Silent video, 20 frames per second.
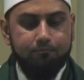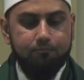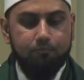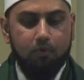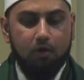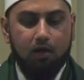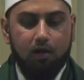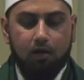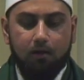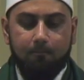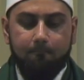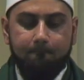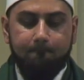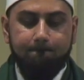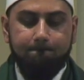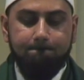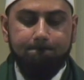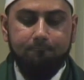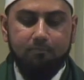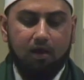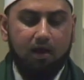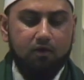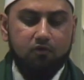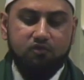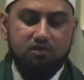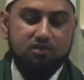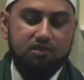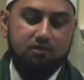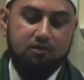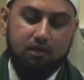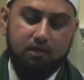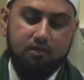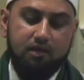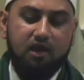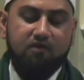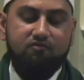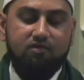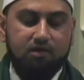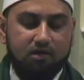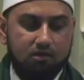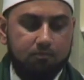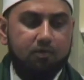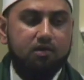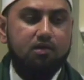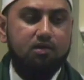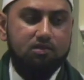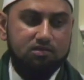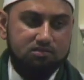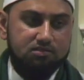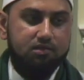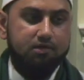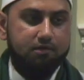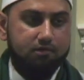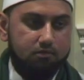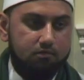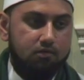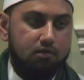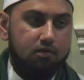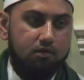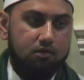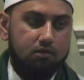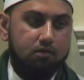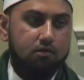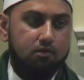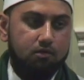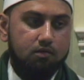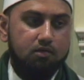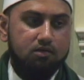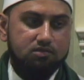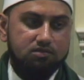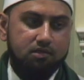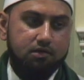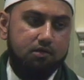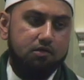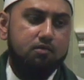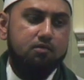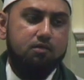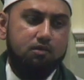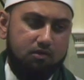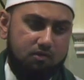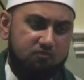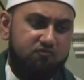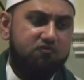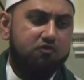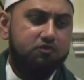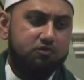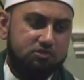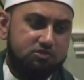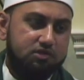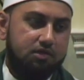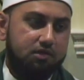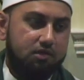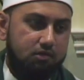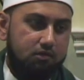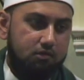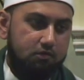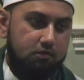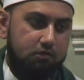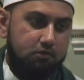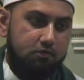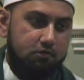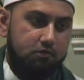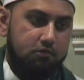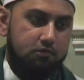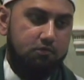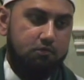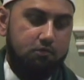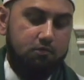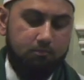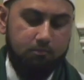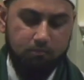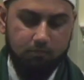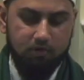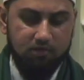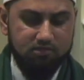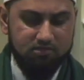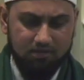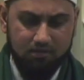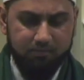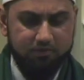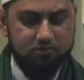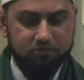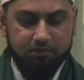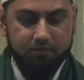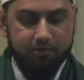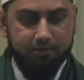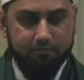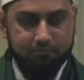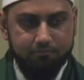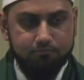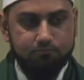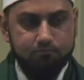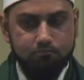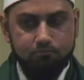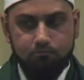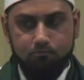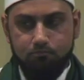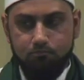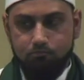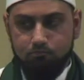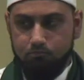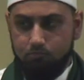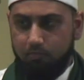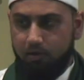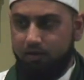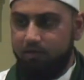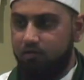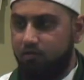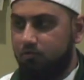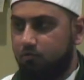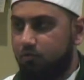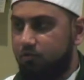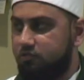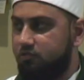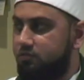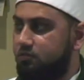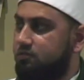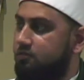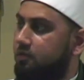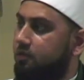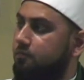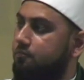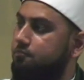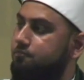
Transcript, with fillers: Uh, um, I don't think they have it here, but it is there. It is there. Uh, further study, but it's not mentioned here. Any other questions? Yeah.